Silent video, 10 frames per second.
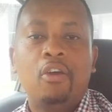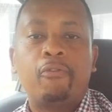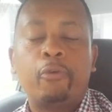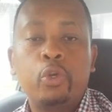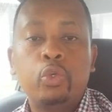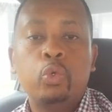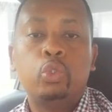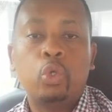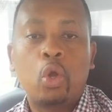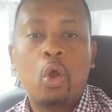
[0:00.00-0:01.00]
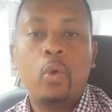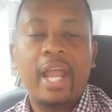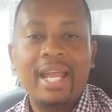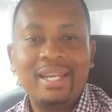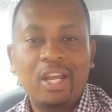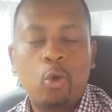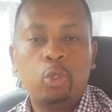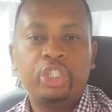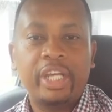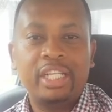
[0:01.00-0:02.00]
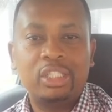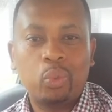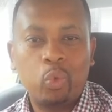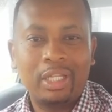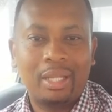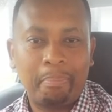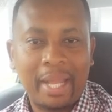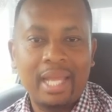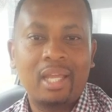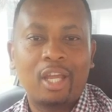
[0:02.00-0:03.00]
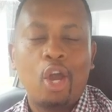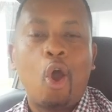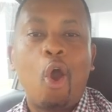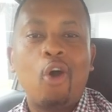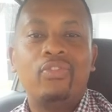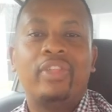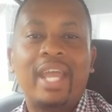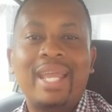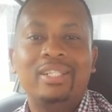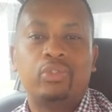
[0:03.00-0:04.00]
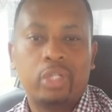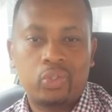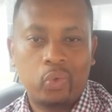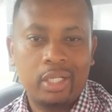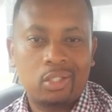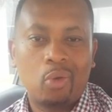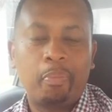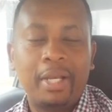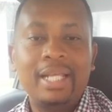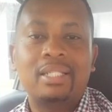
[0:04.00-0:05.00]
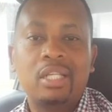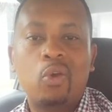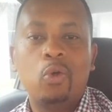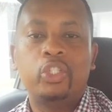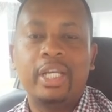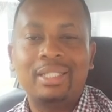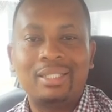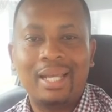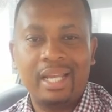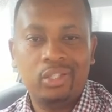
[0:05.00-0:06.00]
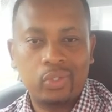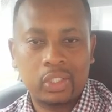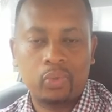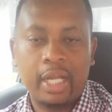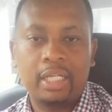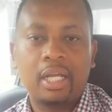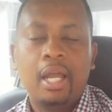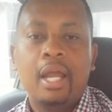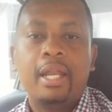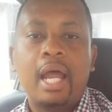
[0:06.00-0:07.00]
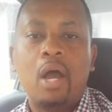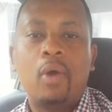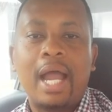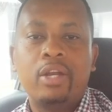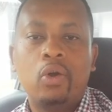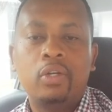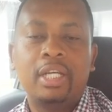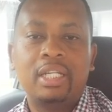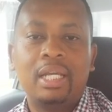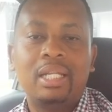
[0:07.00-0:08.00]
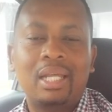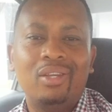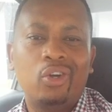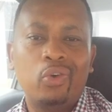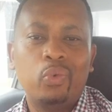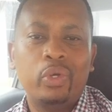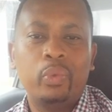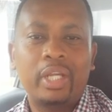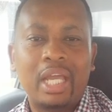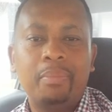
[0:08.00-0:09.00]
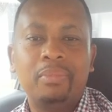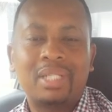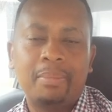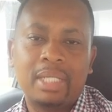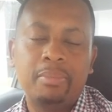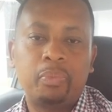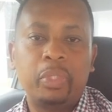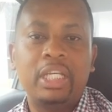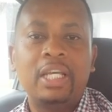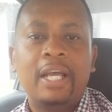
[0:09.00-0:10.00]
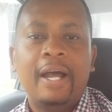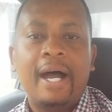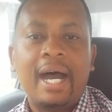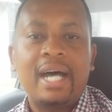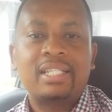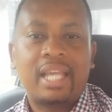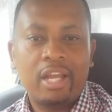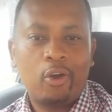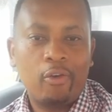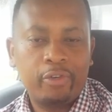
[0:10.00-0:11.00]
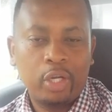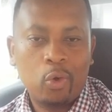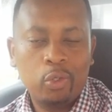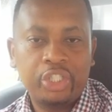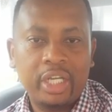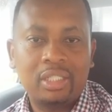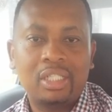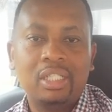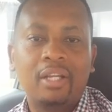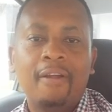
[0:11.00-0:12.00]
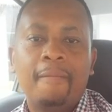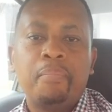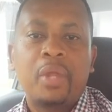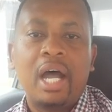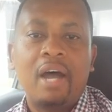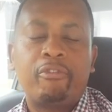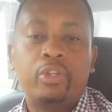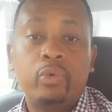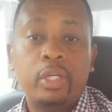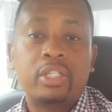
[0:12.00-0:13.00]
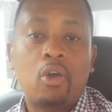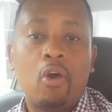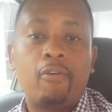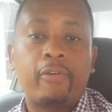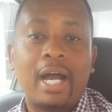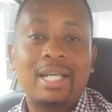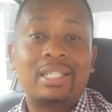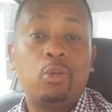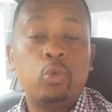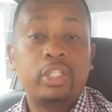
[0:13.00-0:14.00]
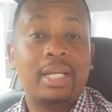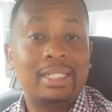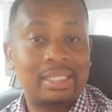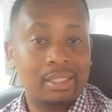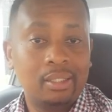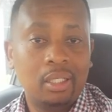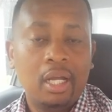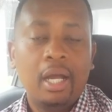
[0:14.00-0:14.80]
for you to go and negotiate with the bank on the interest rate. So please negotiate the interest rate. Now, I know that it, you know, we can sometimes be scared of negotiating for the risk of us losing a deal,